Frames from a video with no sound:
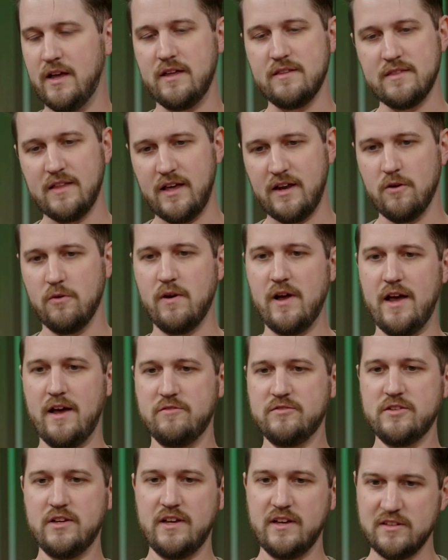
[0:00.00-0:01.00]
and they don't
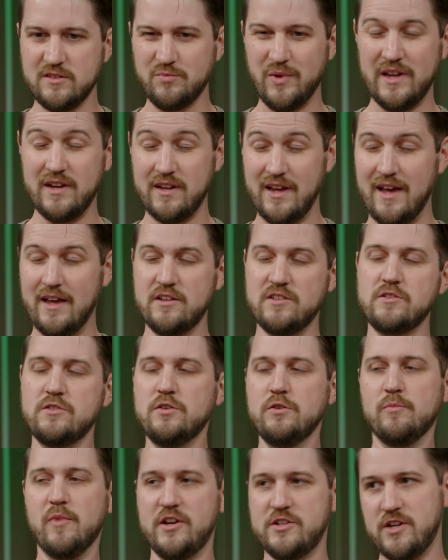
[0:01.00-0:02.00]
have to expend
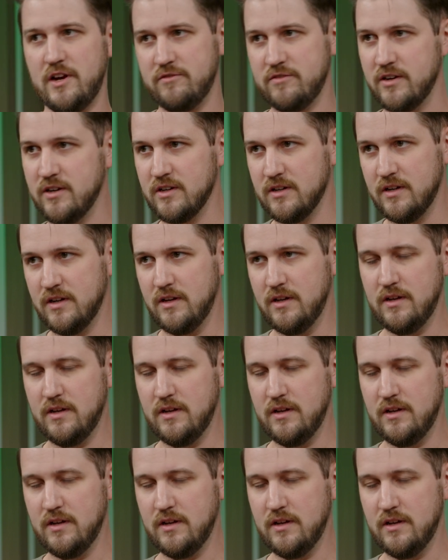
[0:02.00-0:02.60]
too much effort